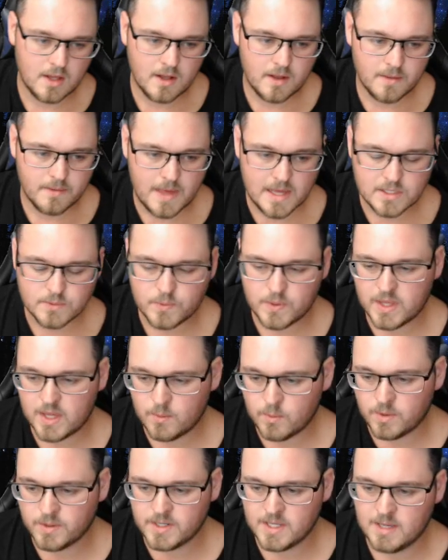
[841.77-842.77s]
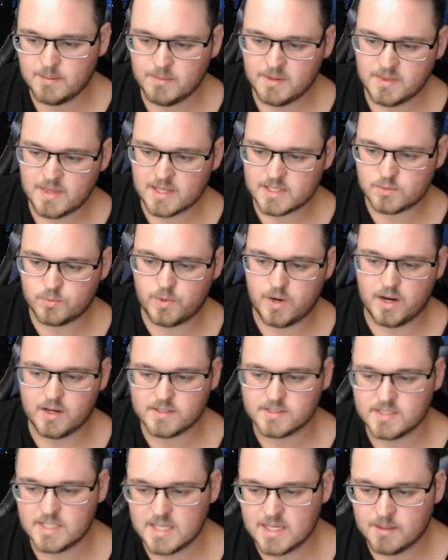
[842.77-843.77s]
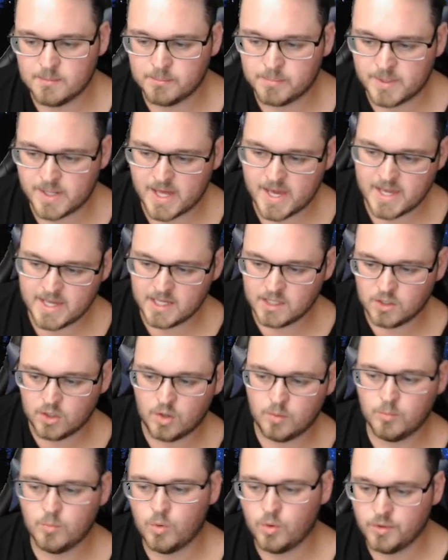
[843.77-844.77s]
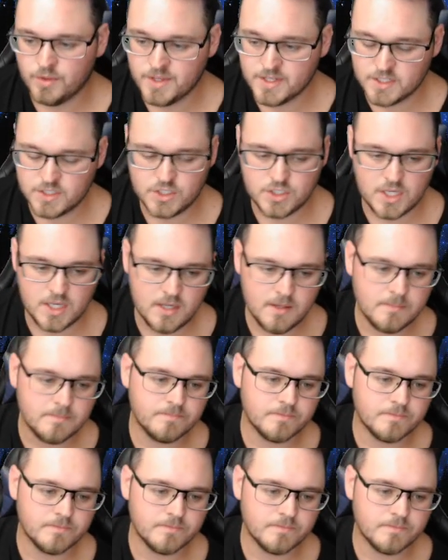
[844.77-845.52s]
that's where they want him, and that's where I see him playing a lot more this year.